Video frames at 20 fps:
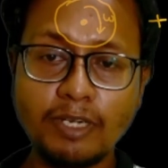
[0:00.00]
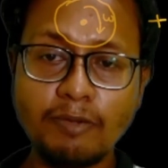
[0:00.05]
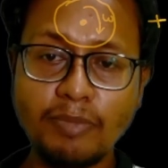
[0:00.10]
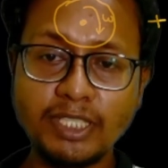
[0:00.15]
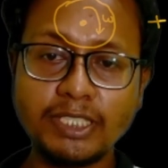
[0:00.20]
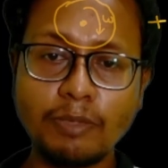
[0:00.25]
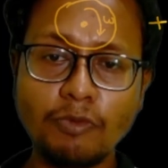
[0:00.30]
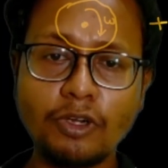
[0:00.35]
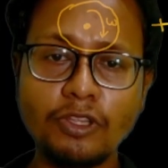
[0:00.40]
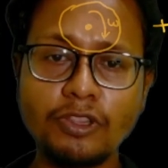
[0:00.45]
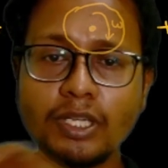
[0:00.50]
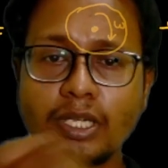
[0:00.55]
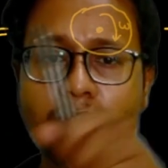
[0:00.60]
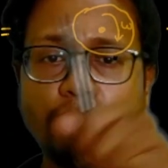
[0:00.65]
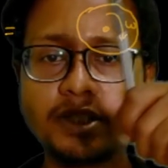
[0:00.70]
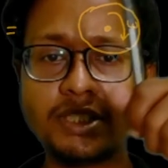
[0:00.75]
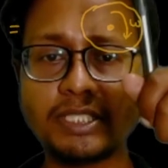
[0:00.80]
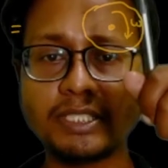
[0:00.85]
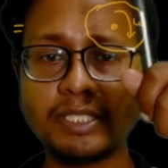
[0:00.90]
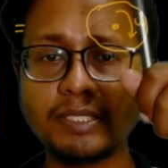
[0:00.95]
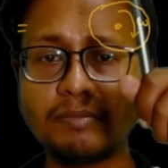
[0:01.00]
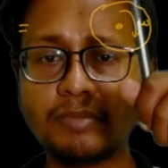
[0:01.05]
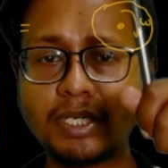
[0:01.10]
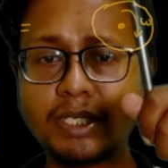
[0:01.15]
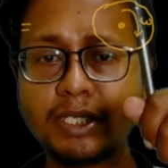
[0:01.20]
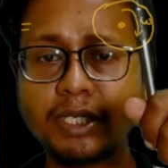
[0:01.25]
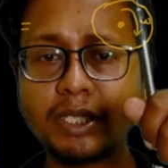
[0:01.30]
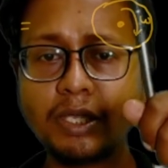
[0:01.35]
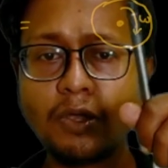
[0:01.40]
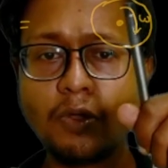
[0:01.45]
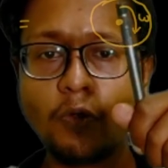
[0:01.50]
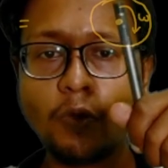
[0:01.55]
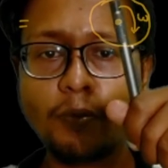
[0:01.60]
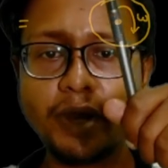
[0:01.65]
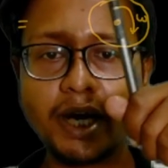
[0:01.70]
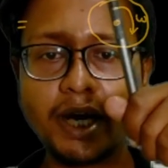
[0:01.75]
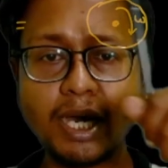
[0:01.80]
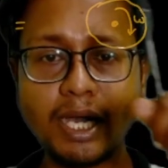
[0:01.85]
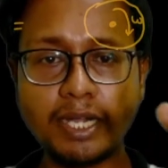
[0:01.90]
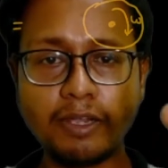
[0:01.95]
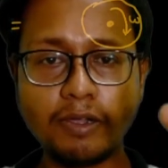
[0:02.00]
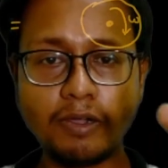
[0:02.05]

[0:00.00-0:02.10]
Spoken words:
by someone on the ground is nothing but omega r,